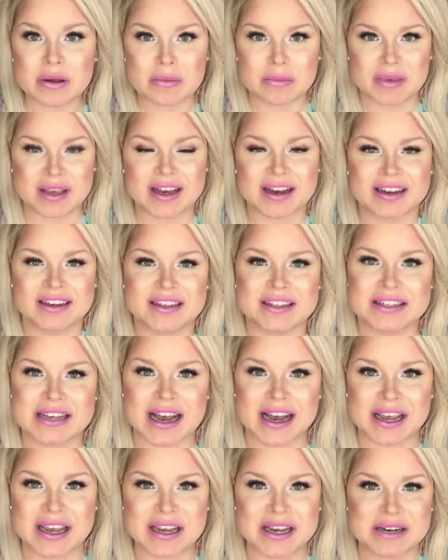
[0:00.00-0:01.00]
because
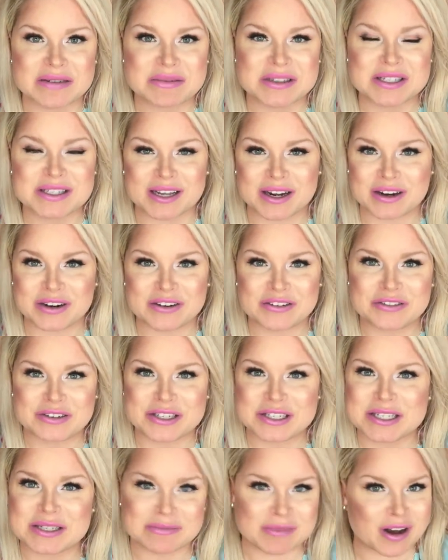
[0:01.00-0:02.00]
I am a sucker for
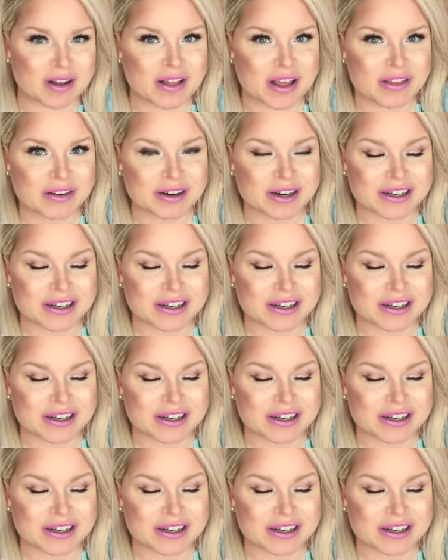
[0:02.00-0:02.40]
small leather